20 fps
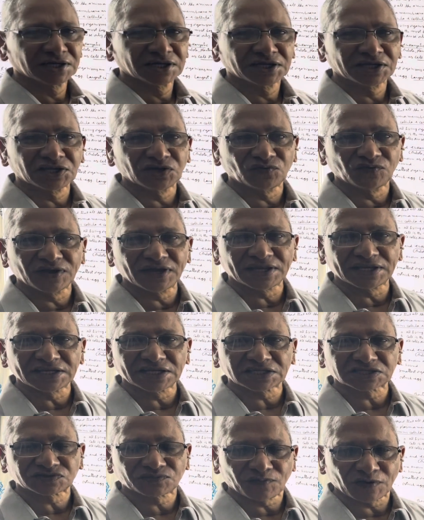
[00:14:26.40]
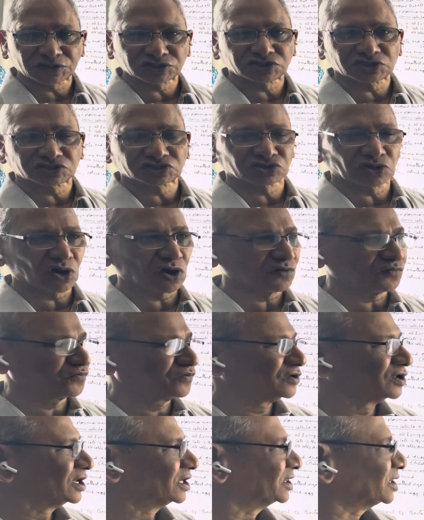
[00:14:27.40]
in various functions of
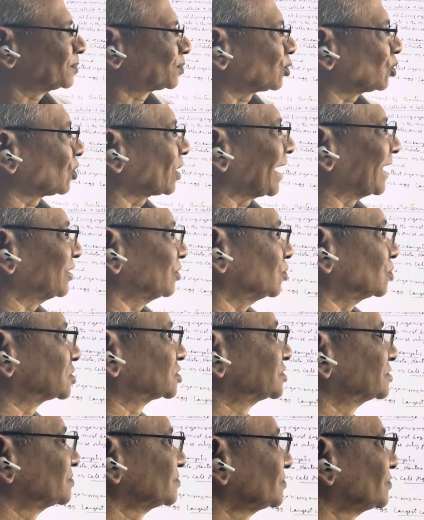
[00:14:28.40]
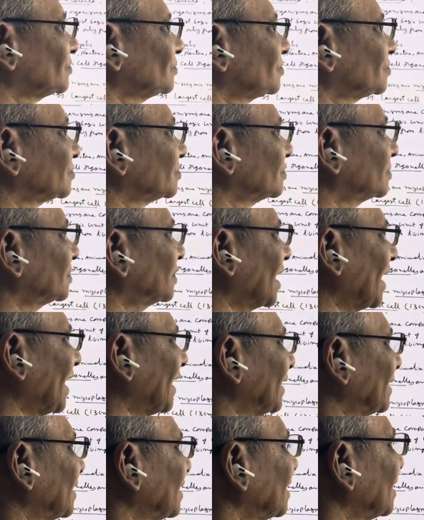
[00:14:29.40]
the prokaryotes.
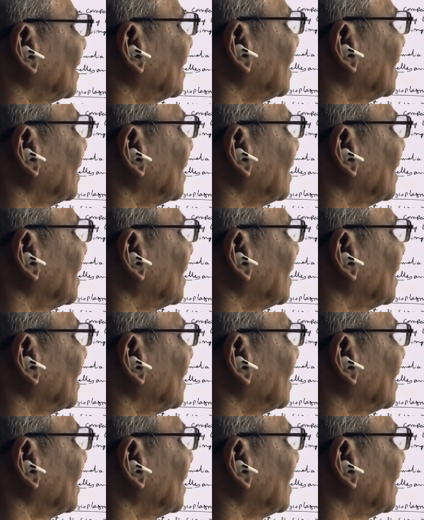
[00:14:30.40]
Then,